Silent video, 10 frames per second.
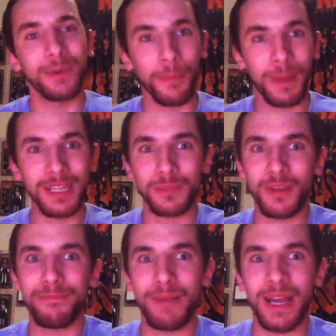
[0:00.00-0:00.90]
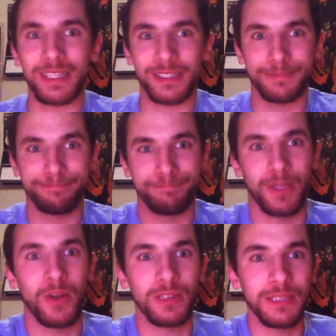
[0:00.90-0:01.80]
Reminds me of Mike's
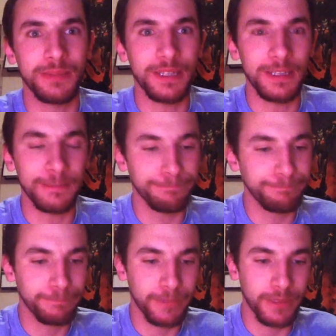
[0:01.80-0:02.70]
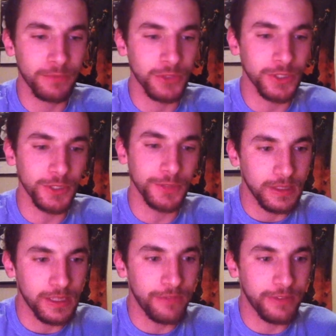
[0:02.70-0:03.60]
hard lemonade, for sure.
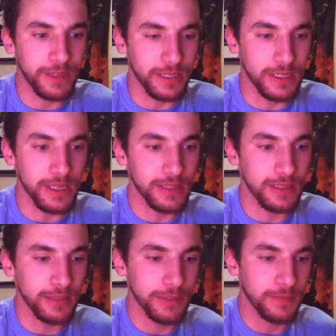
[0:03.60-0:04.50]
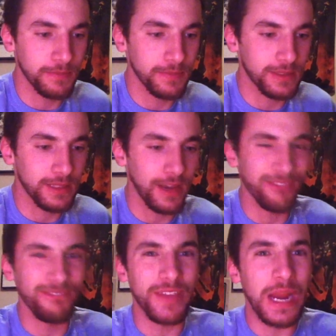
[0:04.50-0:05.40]
Definitely you can taste the lemon Got a
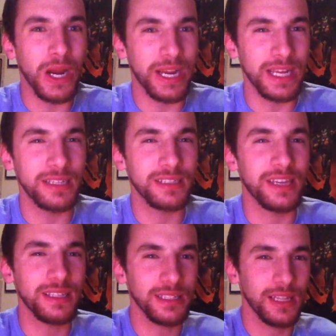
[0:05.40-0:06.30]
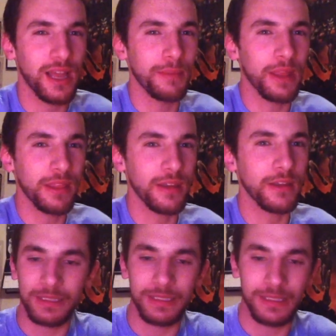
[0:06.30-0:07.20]
very hint taste of lime, I think.
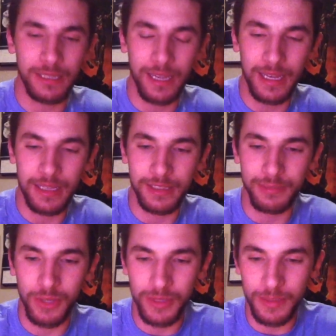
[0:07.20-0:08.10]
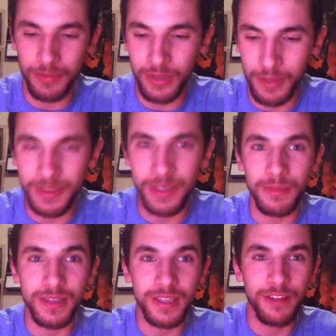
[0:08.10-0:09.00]
Let's see, I got some notes. I pulled up of
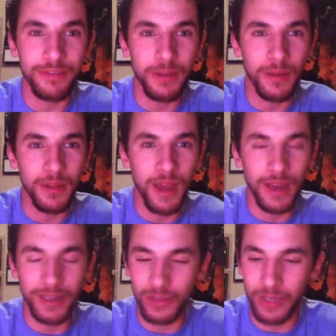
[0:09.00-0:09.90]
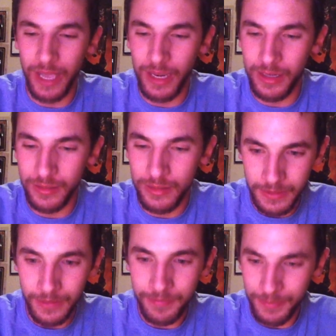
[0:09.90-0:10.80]
the stuff up online to look at it.
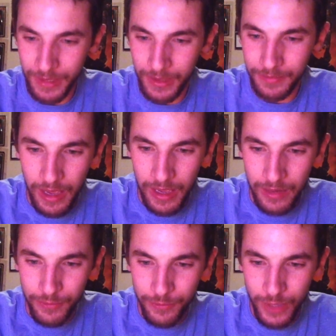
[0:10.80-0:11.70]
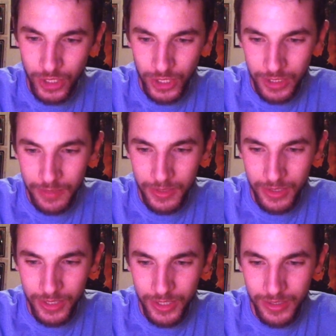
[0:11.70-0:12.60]
Oh, yeah. Added fresh lemon and
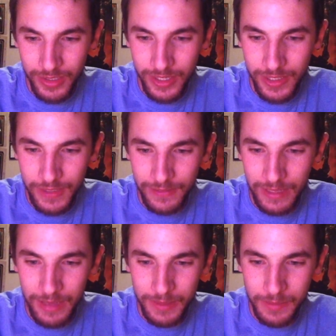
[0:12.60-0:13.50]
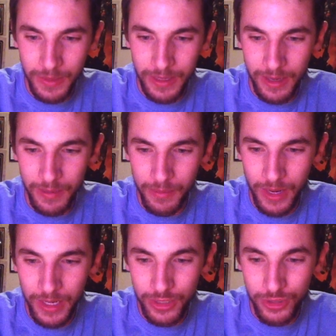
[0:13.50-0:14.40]
just a touch of lime to bring out a
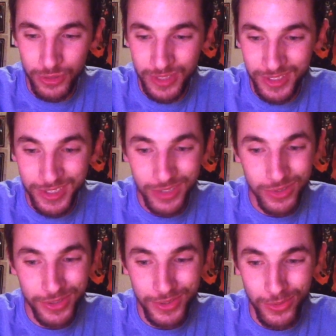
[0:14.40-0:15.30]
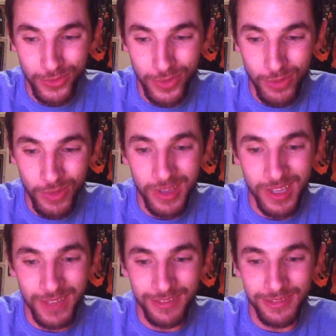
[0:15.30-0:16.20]
bright, juicy citrus aroma
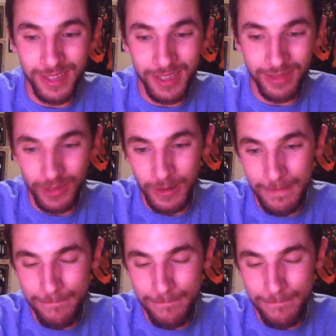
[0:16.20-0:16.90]
and flavor.